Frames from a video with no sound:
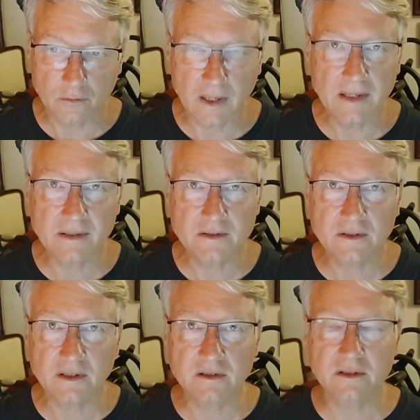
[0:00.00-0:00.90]
great
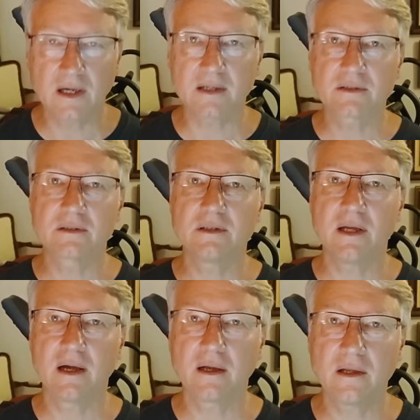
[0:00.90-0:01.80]
success.
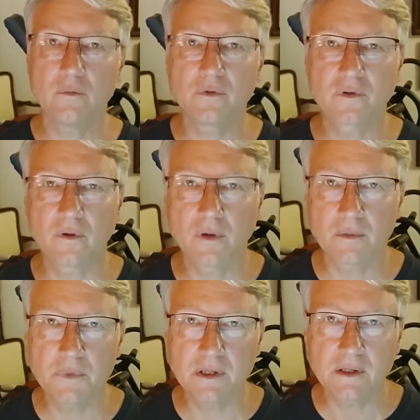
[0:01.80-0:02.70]
Yeah, he was going
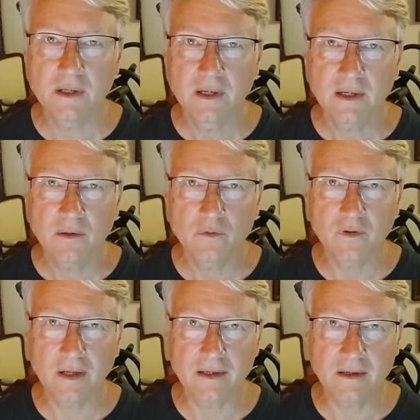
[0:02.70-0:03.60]
to be, he
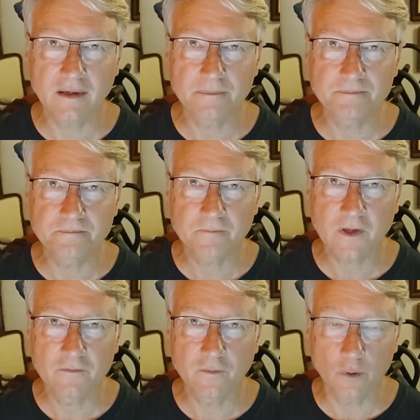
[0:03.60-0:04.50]
was like
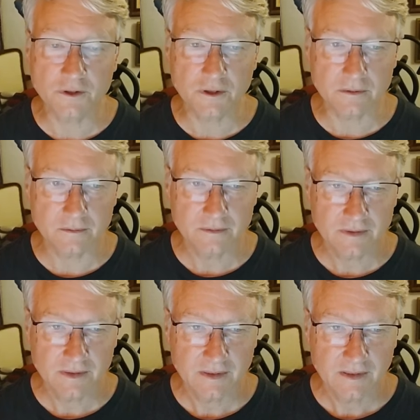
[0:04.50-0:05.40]
fortune.
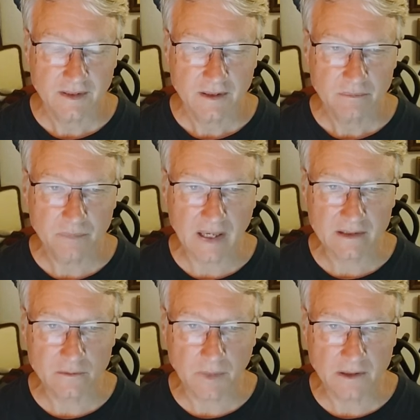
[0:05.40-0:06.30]

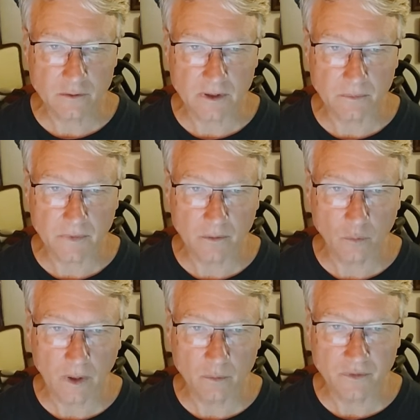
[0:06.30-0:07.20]
Back to my dream.
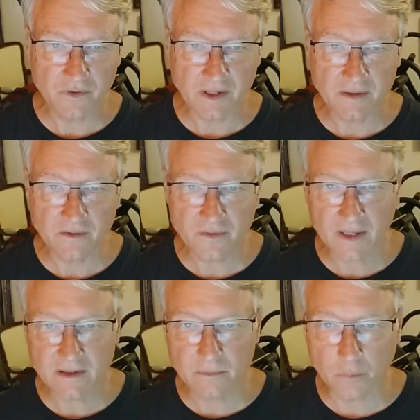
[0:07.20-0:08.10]
What was
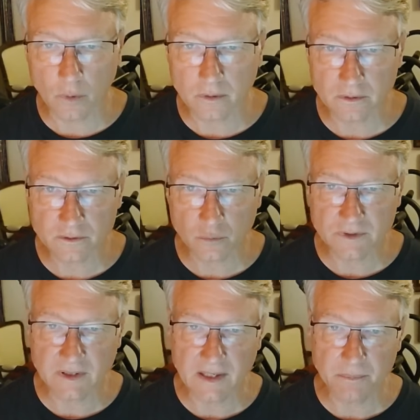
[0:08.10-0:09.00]
inside the borders
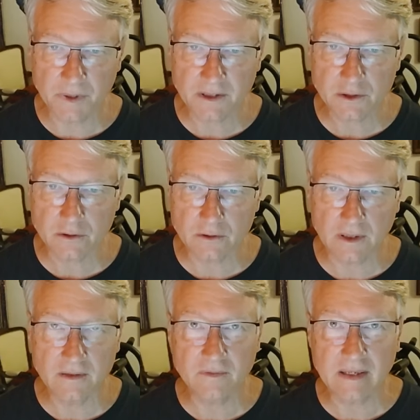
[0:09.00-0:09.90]
was a picture
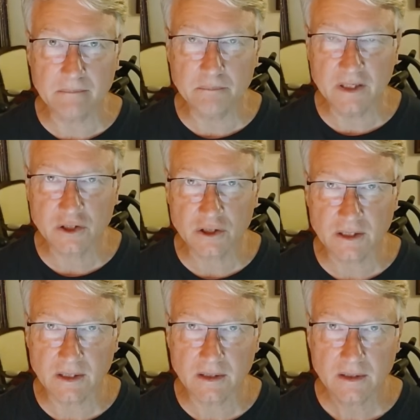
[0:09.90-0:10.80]
of a
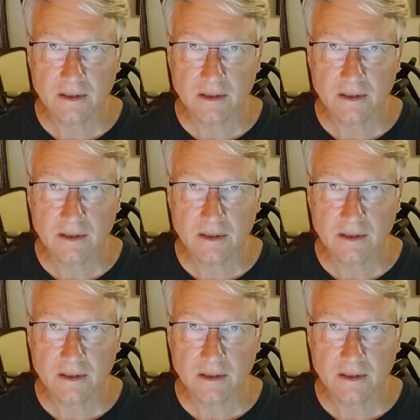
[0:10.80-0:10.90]
mission